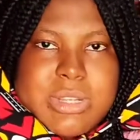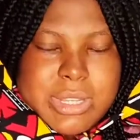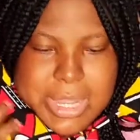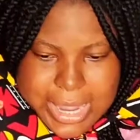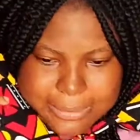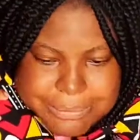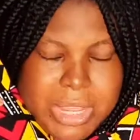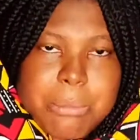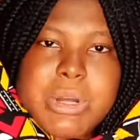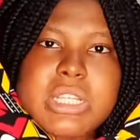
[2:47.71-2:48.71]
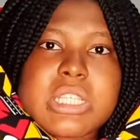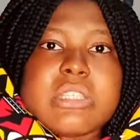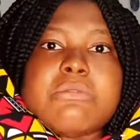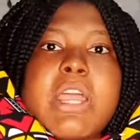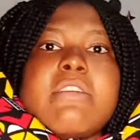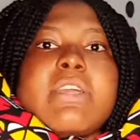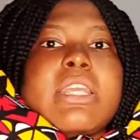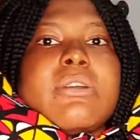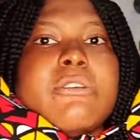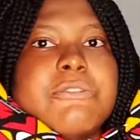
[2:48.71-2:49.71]
Yeah, but this is very, very
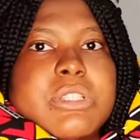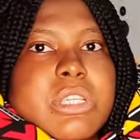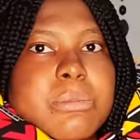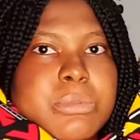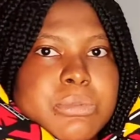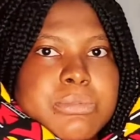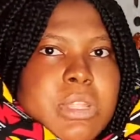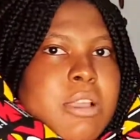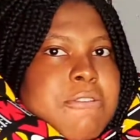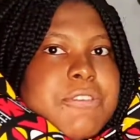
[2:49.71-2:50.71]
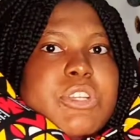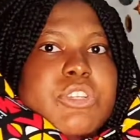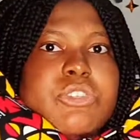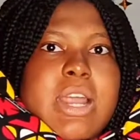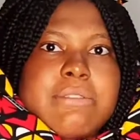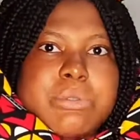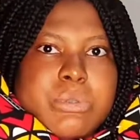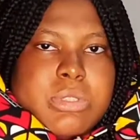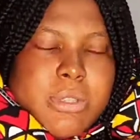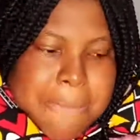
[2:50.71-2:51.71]
comfortable for your travels.
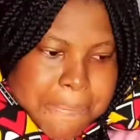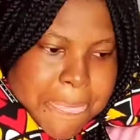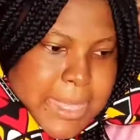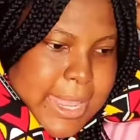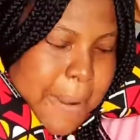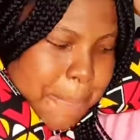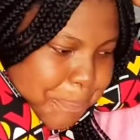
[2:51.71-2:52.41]
Yeah.